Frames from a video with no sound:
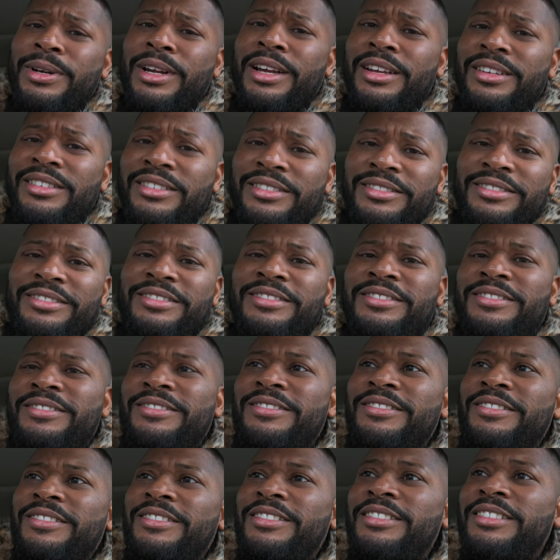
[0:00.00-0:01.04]
that,
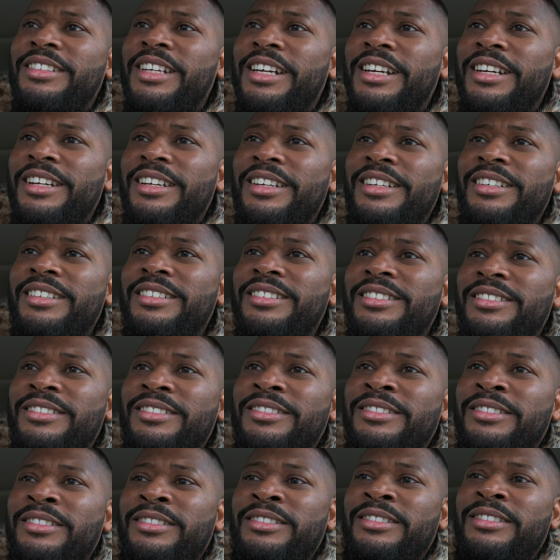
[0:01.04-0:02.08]

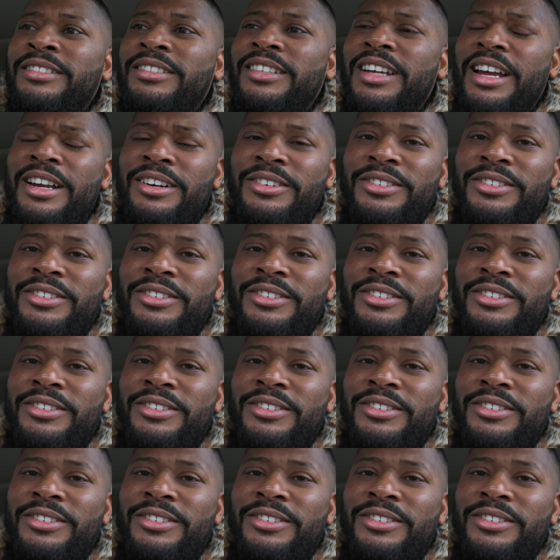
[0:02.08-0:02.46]
I